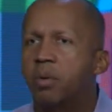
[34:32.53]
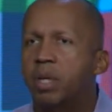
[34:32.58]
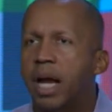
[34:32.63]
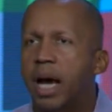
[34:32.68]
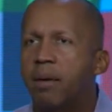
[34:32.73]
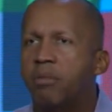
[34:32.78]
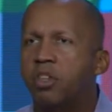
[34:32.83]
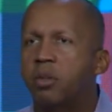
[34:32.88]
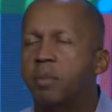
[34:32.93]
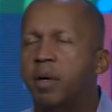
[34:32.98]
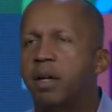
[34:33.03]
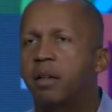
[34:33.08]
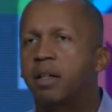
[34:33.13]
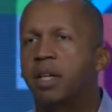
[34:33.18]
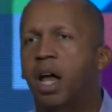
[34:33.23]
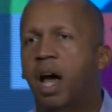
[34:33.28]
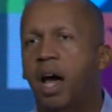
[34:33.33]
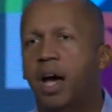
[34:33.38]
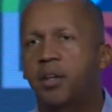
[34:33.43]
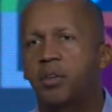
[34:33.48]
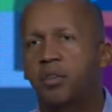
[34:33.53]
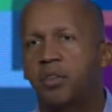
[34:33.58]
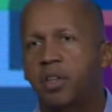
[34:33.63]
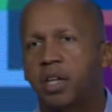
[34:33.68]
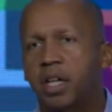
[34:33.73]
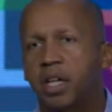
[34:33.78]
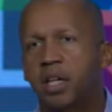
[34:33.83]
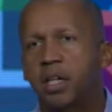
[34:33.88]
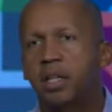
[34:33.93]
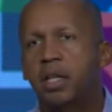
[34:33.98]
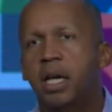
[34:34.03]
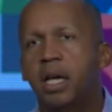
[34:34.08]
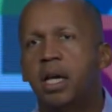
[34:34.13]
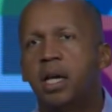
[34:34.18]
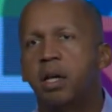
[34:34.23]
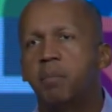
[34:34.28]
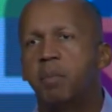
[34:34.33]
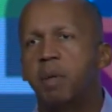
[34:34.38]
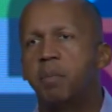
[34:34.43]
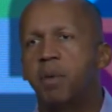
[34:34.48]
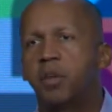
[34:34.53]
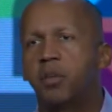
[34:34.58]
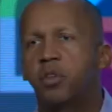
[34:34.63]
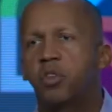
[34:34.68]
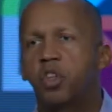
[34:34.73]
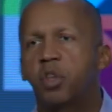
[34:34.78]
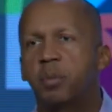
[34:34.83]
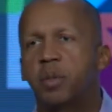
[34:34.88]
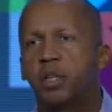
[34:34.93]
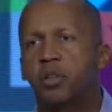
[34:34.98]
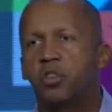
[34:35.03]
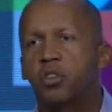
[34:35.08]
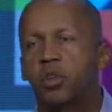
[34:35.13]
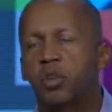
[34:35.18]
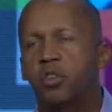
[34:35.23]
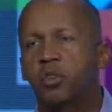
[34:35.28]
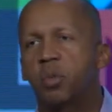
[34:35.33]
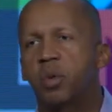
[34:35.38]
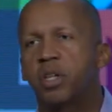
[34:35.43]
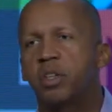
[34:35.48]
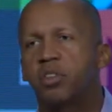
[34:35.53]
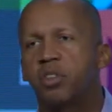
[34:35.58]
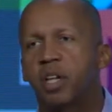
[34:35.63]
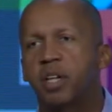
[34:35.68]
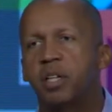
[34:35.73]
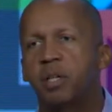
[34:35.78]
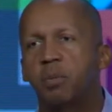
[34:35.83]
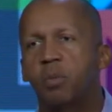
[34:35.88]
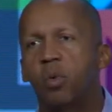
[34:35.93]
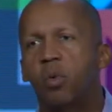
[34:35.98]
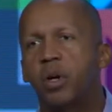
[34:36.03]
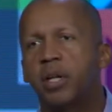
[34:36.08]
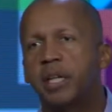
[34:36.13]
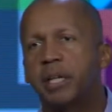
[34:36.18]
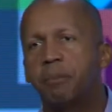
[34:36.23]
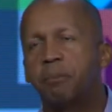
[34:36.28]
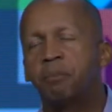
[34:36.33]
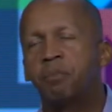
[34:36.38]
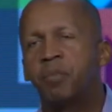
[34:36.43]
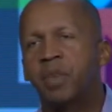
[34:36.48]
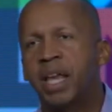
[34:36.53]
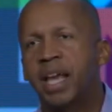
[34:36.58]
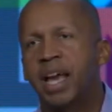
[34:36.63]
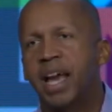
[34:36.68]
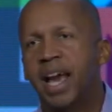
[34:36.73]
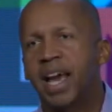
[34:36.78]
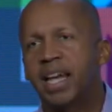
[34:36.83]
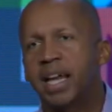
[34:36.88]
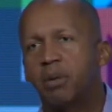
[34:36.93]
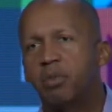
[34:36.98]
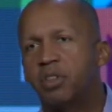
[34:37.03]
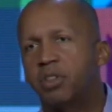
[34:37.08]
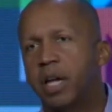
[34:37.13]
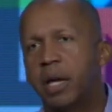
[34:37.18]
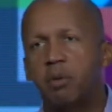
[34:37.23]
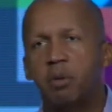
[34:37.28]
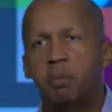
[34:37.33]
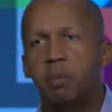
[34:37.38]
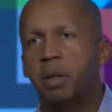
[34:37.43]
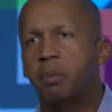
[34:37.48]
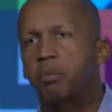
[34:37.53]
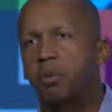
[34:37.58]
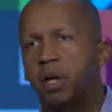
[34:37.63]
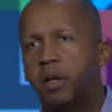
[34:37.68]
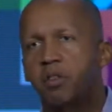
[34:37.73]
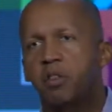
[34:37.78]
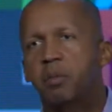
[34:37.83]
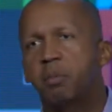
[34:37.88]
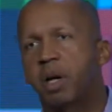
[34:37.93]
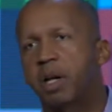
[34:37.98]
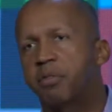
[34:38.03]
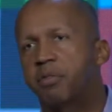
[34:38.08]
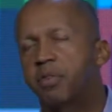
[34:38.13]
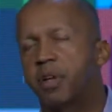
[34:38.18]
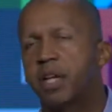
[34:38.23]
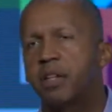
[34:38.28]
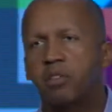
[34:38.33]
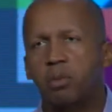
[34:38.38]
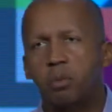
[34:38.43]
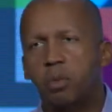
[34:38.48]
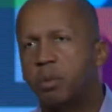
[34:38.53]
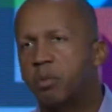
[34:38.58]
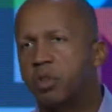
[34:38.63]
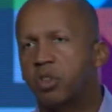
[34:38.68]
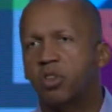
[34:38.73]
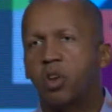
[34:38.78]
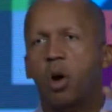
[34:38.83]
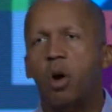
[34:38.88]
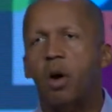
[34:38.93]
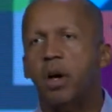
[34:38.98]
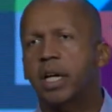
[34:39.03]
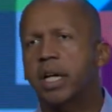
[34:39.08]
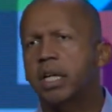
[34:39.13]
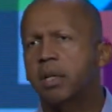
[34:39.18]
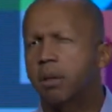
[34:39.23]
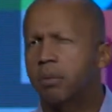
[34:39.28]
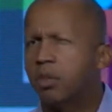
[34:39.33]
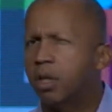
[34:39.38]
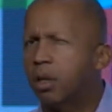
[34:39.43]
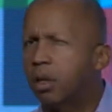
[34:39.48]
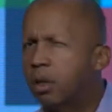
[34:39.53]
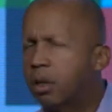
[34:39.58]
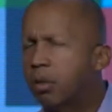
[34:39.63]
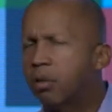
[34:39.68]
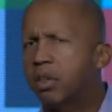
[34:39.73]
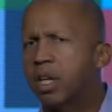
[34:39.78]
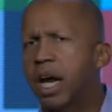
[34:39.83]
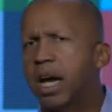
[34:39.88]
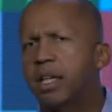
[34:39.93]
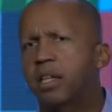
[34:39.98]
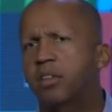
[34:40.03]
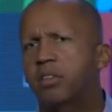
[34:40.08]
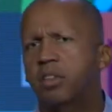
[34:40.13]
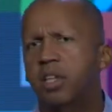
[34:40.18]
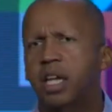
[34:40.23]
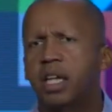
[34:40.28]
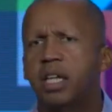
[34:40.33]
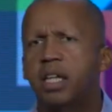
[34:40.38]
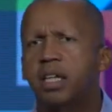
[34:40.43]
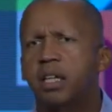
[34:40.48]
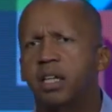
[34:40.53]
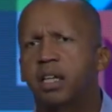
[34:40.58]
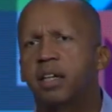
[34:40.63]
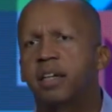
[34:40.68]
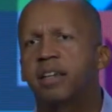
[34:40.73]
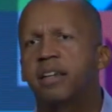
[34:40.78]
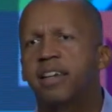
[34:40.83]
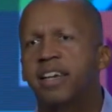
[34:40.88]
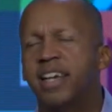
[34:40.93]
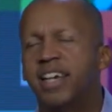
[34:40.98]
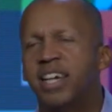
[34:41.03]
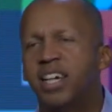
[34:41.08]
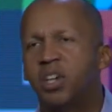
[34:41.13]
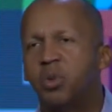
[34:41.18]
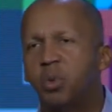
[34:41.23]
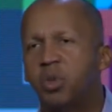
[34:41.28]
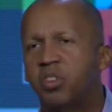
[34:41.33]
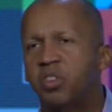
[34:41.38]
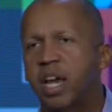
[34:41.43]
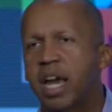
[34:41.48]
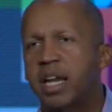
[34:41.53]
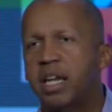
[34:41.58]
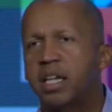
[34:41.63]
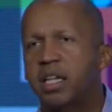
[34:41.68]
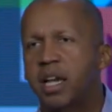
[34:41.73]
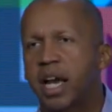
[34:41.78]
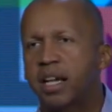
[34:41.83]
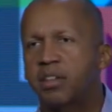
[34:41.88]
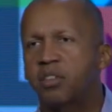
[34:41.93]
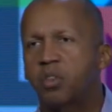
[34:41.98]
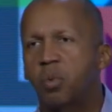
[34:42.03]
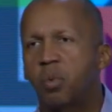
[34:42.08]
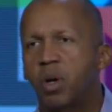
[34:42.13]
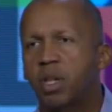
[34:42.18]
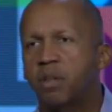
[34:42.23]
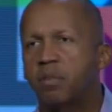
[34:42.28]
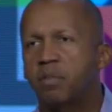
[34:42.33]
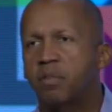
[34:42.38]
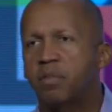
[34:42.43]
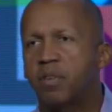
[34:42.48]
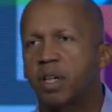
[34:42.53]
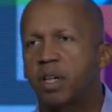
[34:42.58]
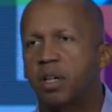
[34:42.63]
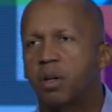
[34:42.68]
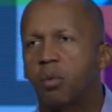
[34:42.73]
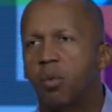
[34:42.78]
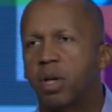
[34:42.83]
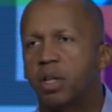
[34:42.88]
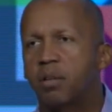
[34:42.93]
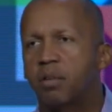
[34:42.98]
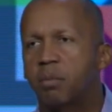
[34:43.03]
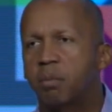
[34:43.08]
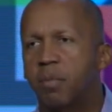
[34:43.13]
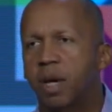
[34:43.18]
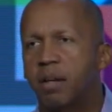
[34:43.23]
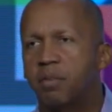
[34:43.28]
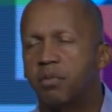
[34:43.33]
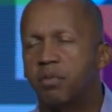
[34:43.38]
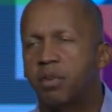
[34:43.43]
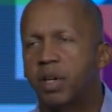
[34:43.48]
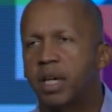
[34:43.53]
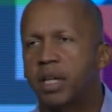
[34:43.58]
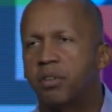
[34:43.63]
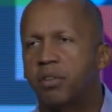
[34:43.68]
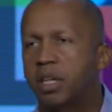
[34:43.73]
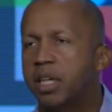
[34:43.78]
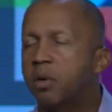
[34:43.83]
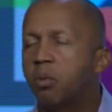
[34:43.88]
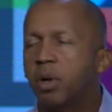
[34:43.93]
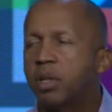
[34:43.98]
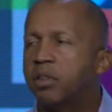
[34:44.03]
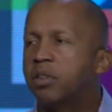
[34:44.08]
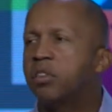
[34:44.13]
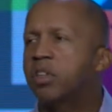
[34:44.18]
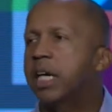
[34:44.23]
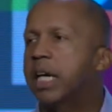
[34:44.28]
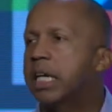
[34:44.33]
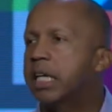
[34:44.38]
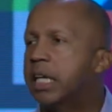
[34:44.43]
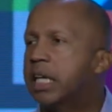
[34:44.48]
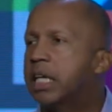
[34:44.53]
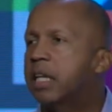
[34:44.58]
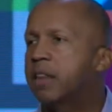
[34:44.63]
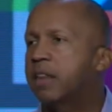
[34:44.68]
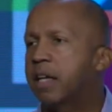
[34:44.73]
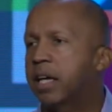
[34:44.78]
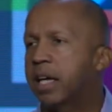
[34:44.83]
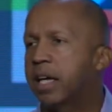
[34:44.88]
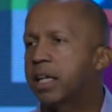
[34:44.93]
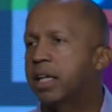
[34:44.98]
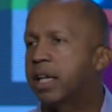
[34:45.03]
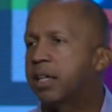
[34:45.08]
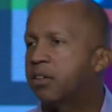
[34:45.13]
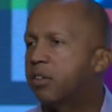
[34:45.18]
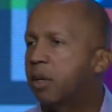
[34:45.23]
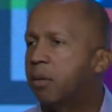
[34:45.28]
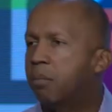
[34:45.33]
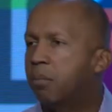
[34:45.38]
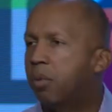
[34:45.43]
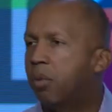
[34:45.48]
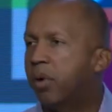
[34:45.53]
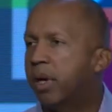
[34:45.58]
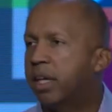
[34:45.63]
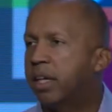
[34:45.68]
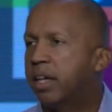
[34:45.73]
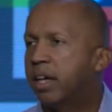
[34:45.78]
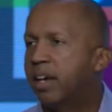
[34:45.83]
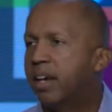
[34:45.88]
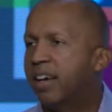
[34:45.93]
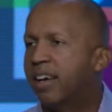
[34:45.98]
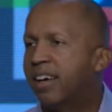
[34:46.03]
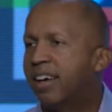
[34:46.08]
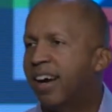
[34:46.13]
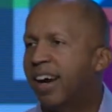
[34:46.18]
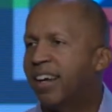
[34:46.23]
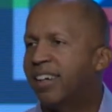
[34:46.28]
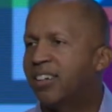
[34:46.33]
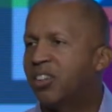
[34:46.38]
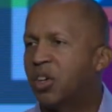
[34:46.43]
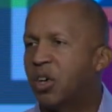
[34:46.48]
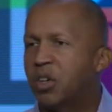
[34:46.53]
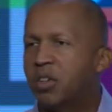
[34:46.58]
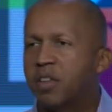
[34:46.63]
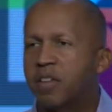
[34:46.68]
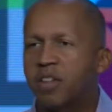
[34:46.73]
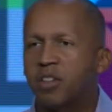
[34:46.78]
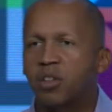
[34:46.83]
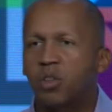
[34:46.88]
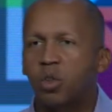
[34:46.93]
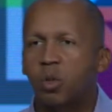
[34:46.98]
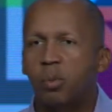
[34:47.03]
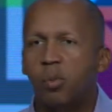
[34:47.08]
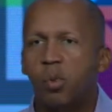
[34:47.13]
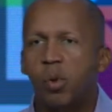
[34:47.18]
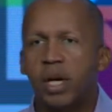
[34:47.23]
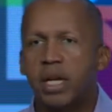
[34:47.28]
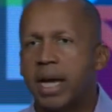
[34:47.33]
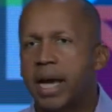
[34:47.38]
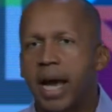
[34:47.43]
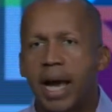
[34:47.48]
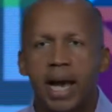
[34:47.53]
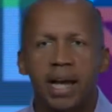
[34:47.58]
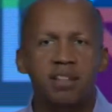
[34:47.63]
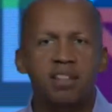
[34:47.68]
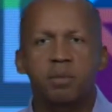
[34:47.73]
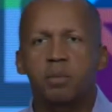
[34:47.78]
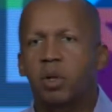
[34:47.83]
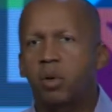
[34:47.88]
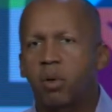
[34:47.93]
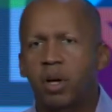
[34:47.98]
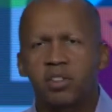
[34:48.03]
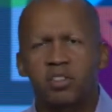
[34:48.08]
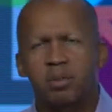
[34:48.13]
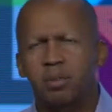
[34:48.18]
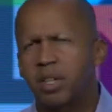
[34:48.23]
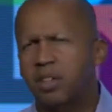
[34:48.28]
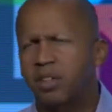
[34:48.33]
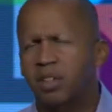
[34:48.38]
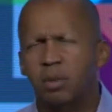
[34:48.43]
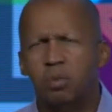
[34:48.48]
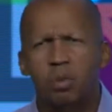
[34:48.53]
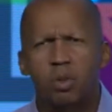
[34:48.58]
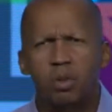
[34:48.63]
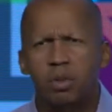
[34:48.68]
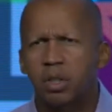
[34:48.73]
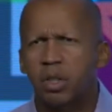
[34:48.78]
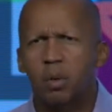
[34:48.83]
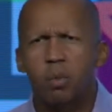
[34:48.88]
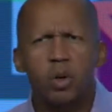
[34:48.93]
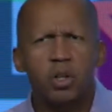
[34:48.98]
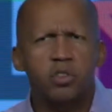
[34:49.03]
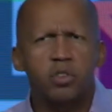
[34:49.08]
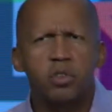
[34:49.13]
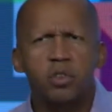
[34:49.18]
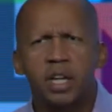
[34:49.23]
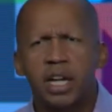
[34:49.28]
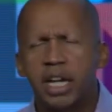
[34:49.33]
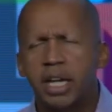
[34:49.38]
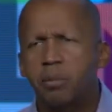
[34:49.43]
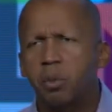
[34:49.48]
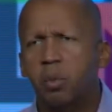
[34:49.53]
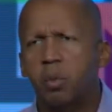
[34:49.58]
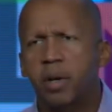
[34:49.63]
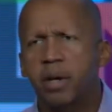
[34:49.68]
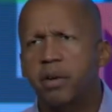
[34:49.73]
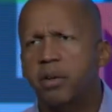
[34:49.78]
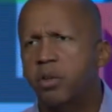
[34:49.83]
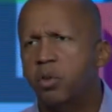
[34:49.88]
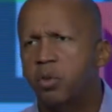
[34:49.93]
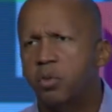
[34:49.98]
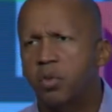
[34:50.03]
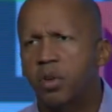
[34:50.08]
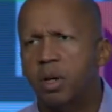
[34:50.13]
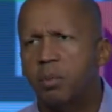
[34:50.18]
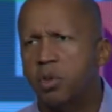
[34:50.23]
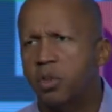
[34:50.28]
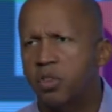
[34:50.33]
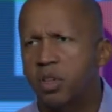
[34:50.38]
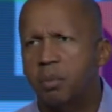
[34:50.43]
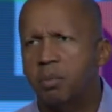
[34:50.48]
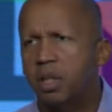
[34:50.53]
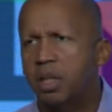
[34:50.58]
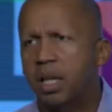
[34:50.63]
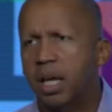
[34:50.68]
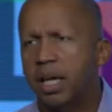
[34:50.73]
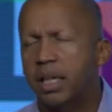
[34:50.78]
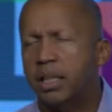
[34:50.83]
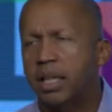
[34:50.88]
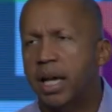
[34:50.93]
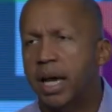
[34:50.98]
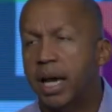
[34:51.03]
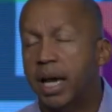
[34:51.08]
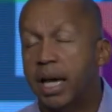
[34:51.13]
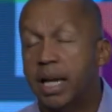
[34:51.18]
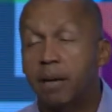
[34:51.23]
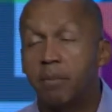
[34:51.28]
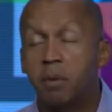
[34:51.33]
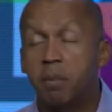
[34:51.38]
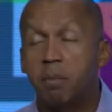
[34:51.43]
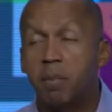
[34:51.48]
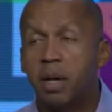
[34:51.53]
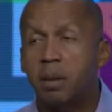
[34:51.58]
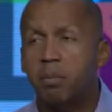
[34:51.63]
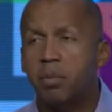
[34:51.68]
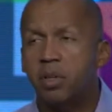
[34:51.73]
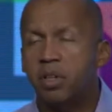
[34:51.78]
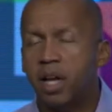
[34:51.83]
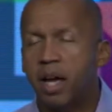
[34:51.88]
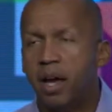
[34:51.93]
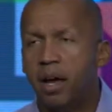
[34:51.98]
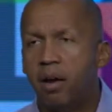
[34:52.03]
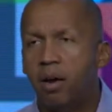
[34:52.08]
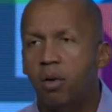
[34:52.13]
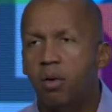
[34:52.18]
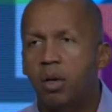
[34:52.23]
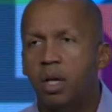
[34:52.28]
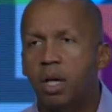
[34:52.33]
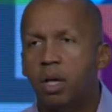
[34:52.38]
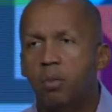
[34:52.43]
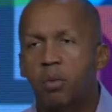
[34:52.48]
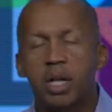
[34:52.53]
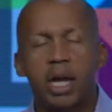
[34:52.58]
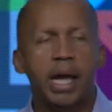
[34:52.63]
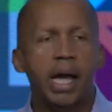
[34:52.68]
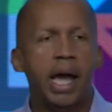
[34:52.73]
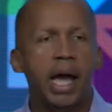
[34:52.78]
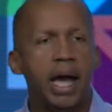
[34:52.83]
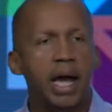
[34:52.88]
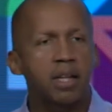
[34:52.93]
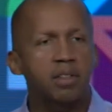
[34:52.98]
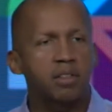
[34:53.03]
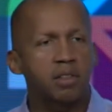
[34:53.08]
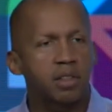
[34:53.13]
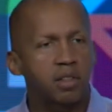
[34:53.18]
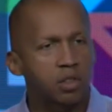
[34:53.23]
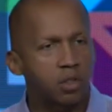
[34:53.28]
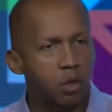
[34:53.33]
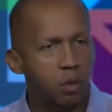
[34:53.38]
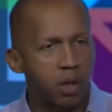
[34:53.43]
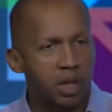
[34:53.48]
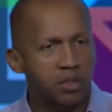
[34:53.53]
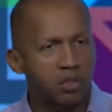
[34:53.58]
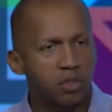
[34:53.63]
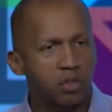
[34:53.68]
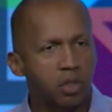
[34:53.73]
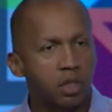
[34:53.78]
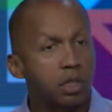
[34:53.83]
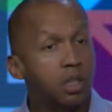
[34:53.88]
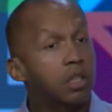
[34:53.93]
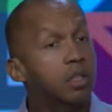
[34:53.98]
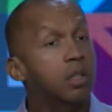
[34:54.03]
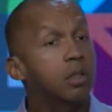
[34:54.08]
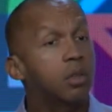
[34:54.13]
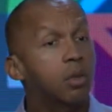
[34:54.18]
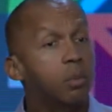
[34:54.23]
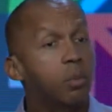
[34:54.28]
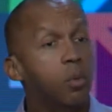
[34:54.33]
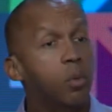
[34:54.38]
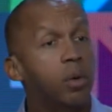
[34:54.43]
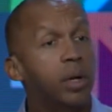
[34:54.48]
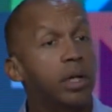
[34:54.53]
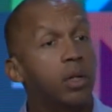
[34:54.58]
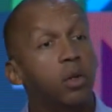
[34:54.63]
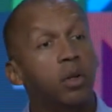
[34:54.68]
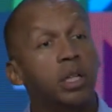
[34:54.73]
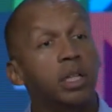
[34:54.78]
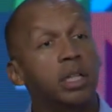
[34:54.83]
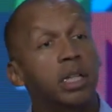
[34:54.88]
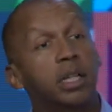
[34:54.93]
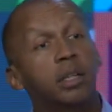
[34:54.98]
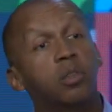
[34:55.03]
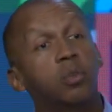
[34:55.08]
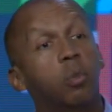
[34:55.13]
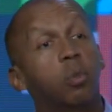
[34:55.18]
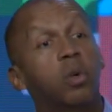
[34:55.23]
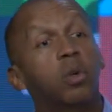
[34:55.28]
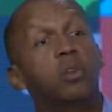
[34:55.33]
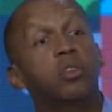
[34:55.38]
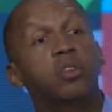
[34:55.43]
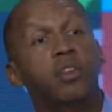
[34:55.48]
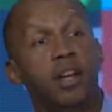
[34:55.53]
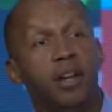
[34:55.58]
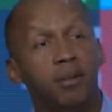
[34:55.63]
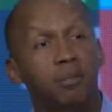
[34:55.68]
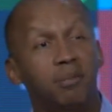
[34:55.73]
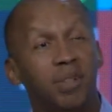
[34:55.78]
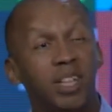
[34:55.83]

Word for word: When I was about 9 or 10, my mother took me to church one Sunday morning, and I was there with my brother and my friends, and we were talking, and there was a little tiny skinny kid who was standing next to one of my friends, and he wasn't saying anything. And at some point, I turned to this little boy and I asked him a question. I said, well, you know, what's your name, or where are you from, or something like that. And I remembered how when I asked this question, this little boy couldn't get his words out.